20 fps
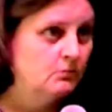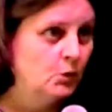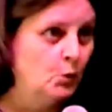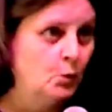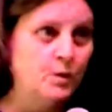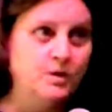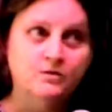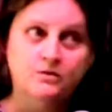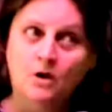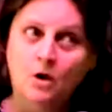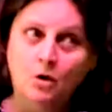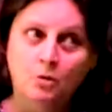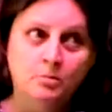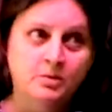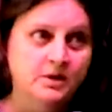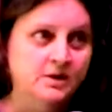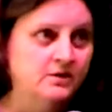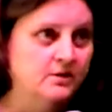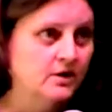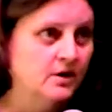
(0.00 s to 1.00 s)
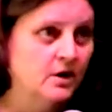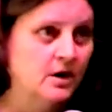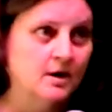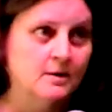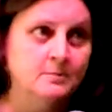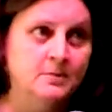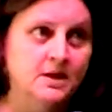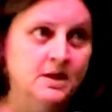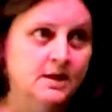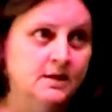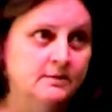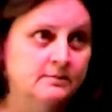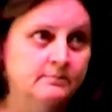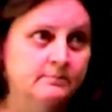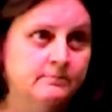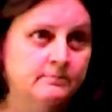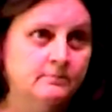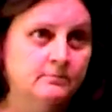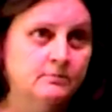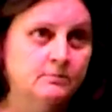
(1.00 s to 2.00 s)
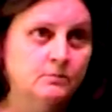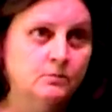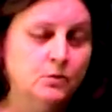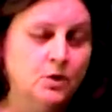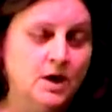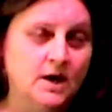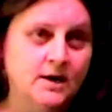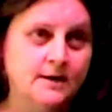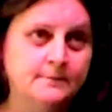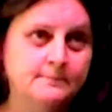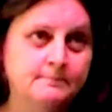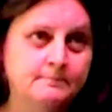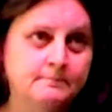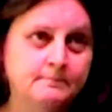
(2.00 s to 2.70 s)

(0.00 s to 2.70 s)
We've all been there, I bet, right?